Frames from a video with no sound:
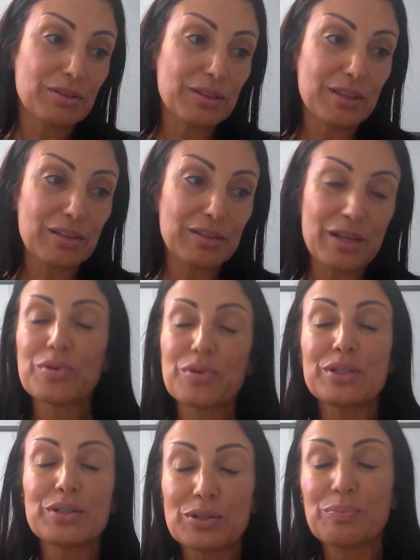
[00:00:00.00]
they really
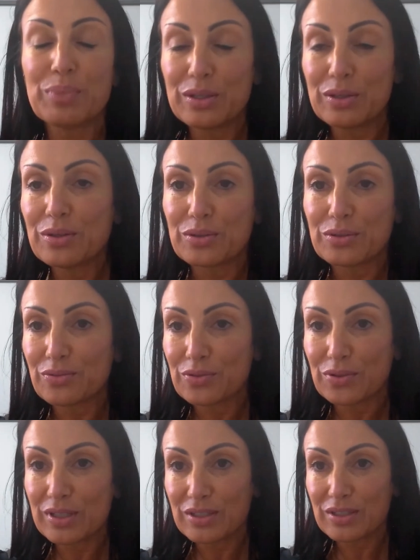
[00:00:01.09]
shouldn't be used for
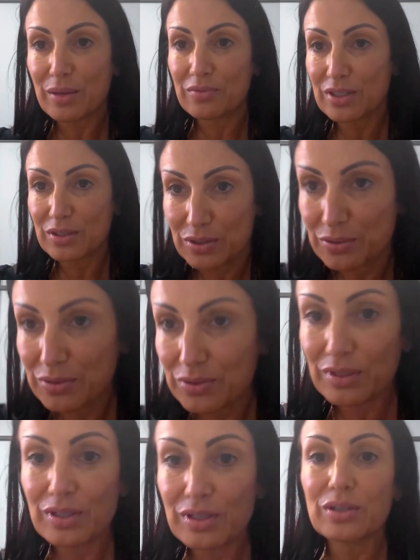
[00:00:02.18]
these type of issues.
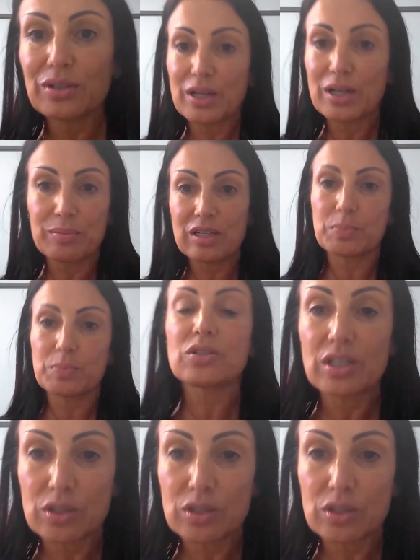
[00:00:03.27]
You know what I mean? Especially as a